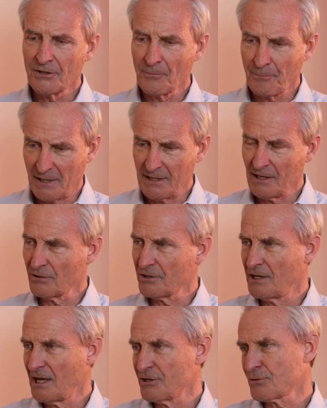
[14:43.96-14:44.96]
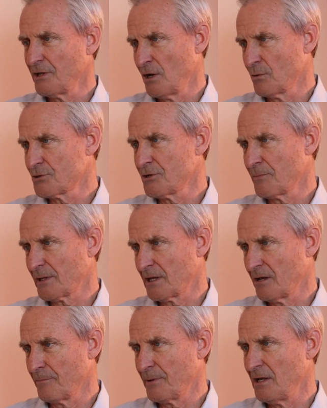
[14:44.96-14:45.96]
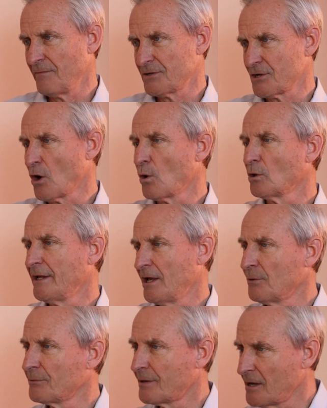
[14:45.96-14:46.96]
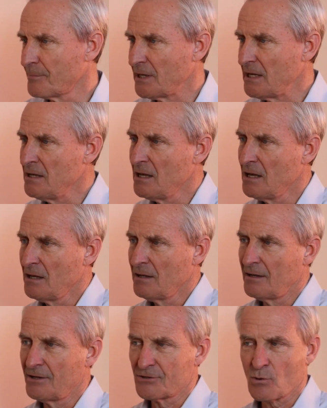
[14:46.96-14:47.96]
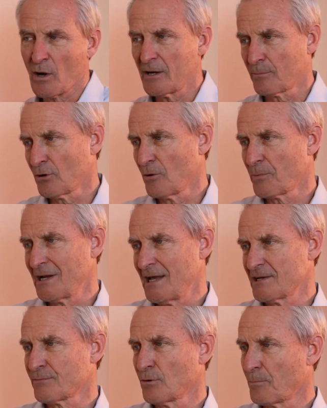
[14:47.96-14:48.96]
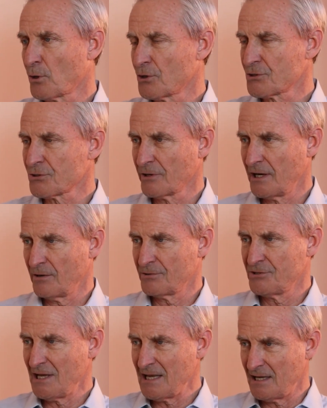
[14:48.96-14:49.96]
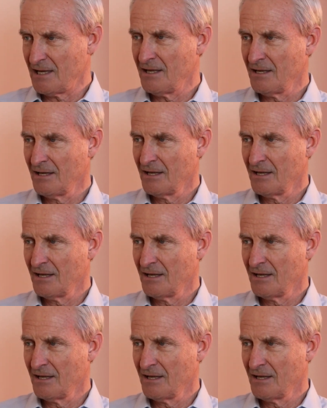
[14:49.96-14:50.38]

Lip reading: Depending on the nature of the ownership of the company, if it's a wholly owned company, it is quite appropriate to ask for a personal guarantee.